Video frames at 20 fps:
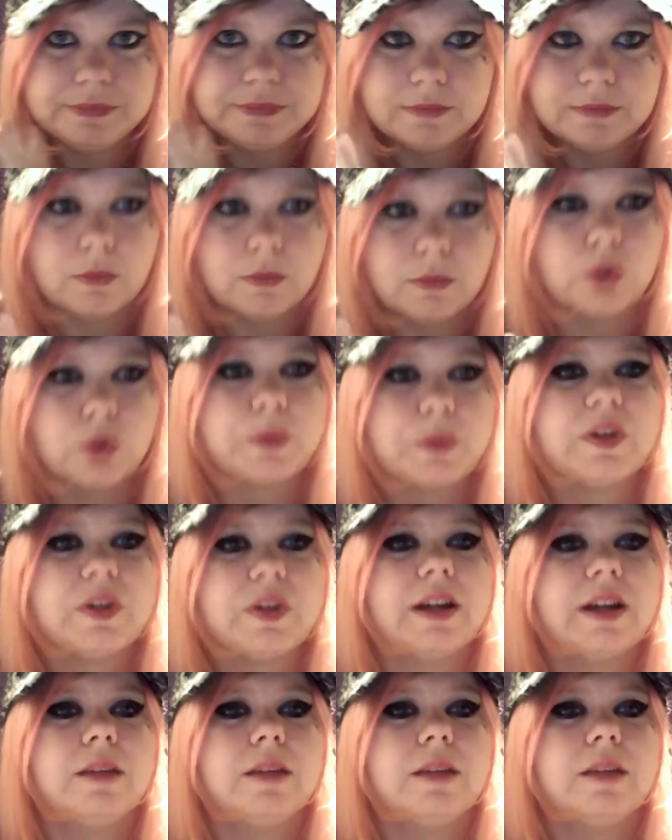multiple
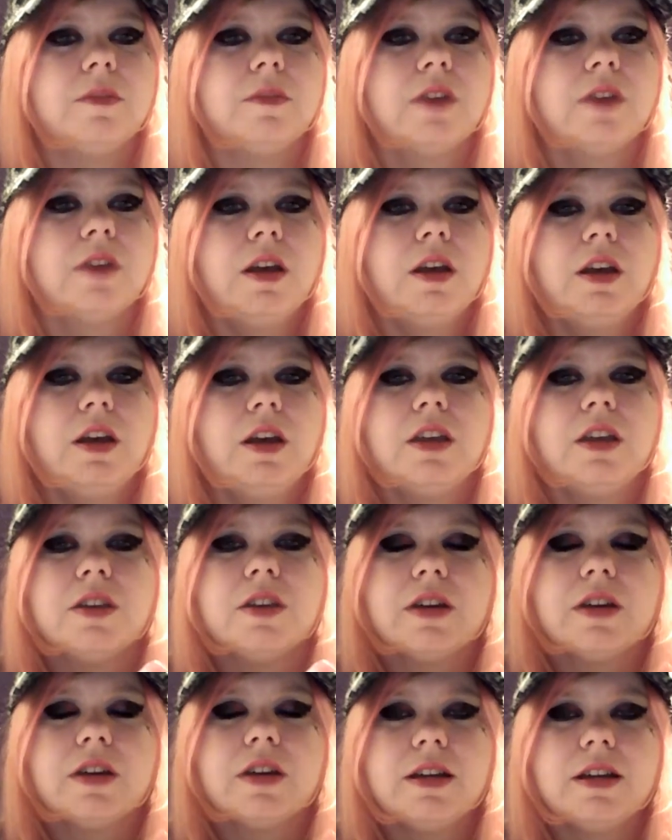times,
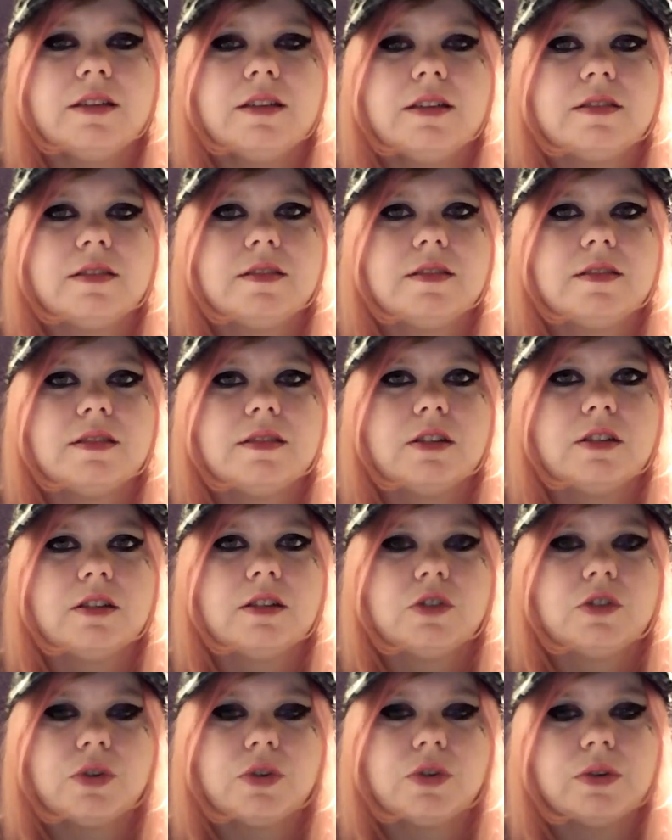there is
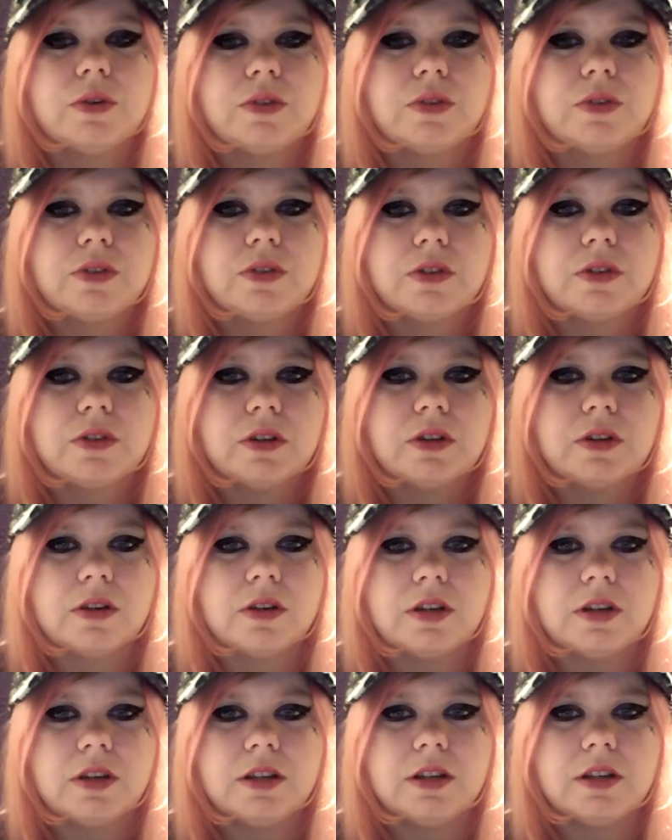truth,
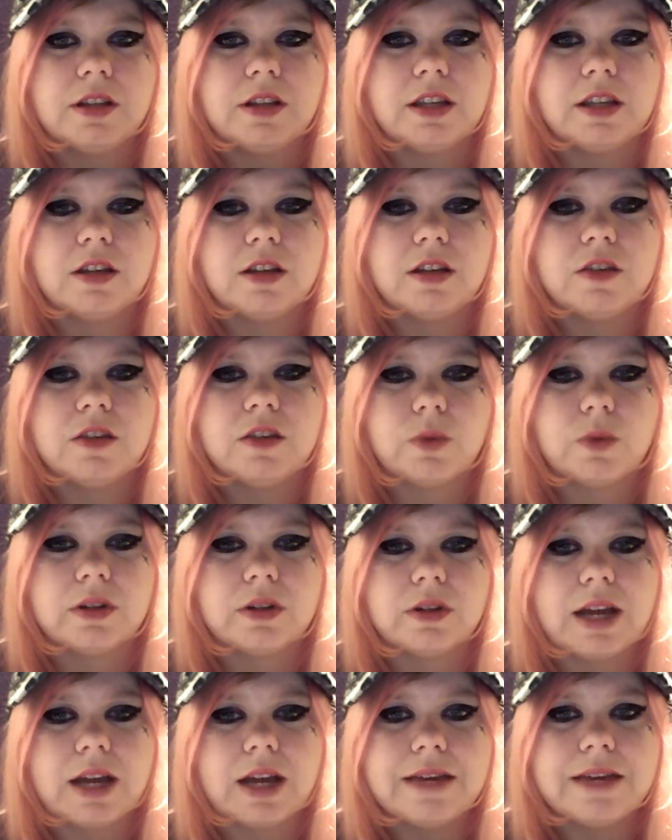like his real
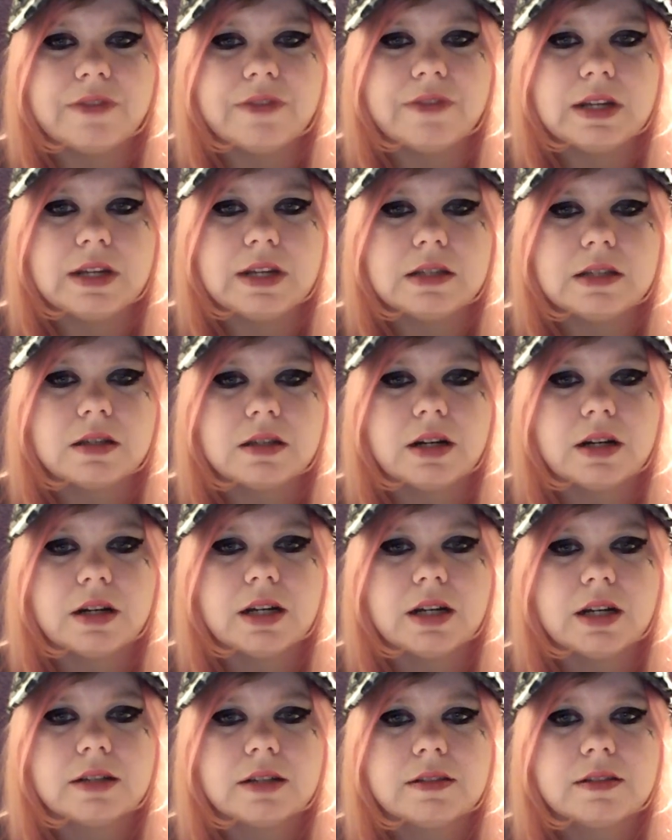life in his
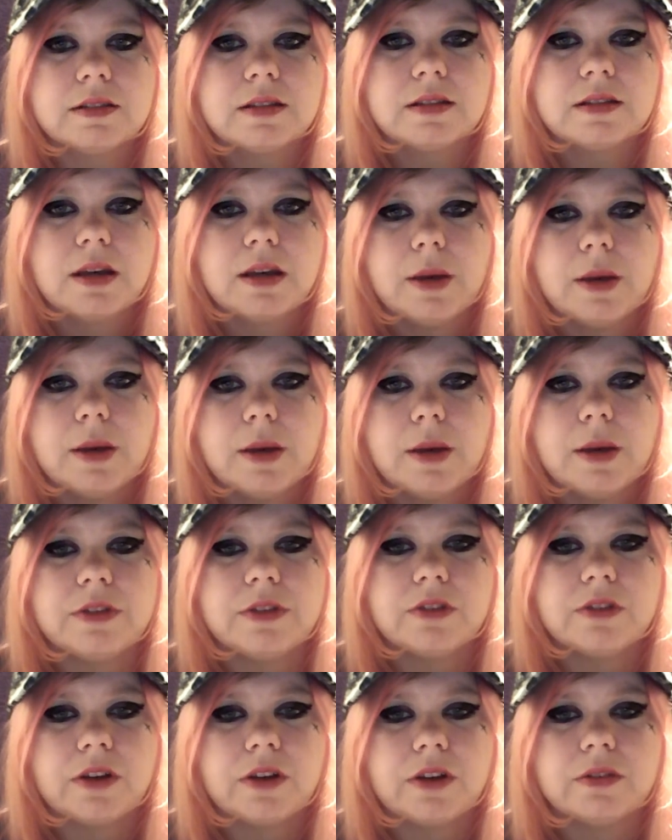lyrics, but
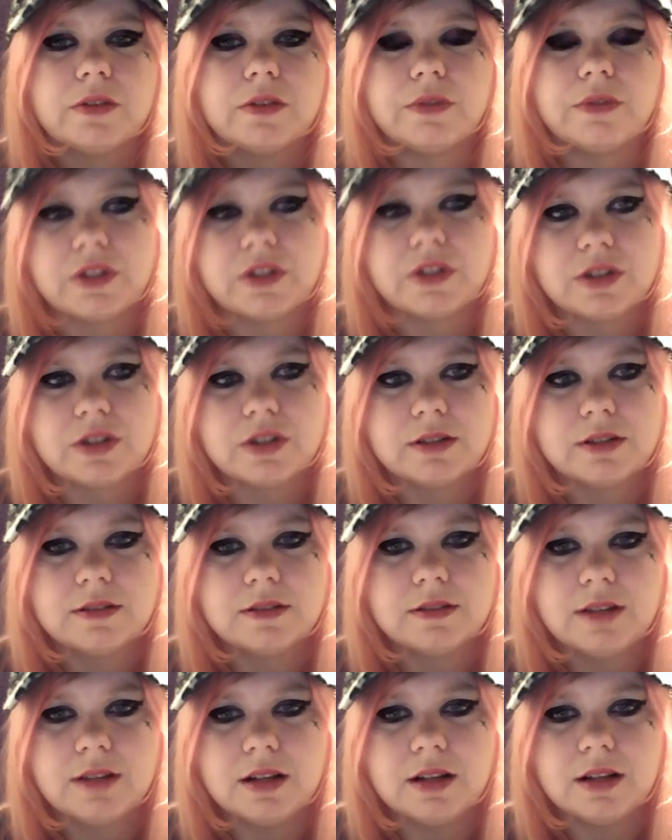there's also fiction
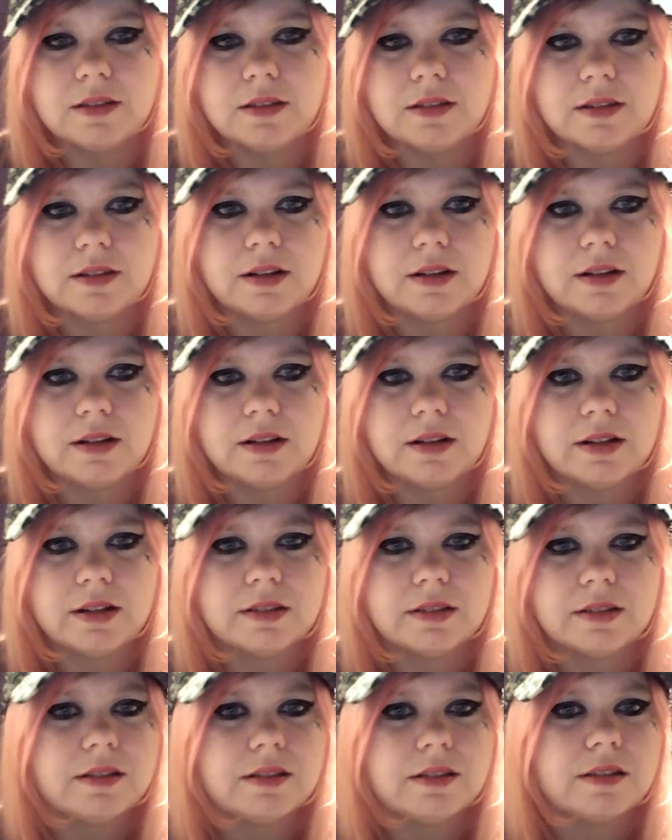in his
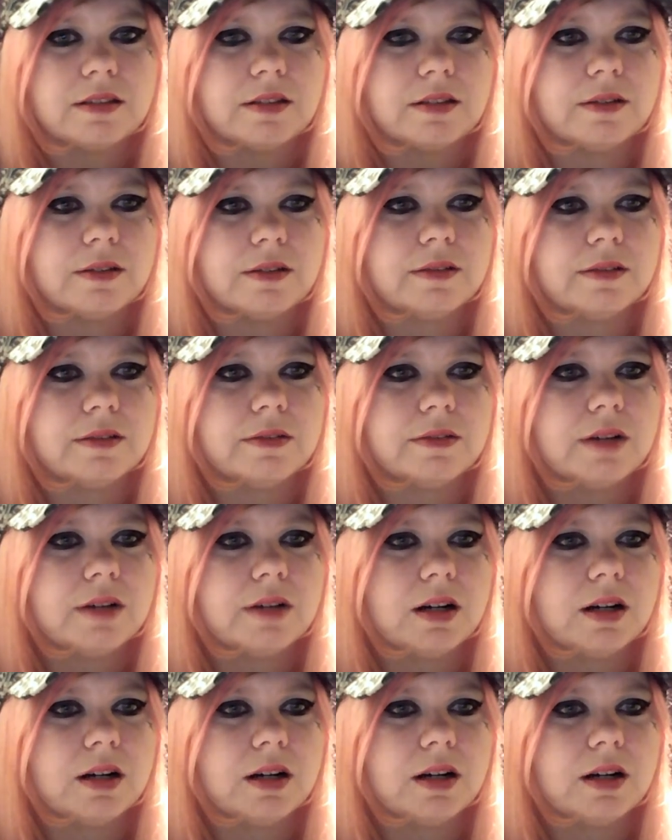lyrics. So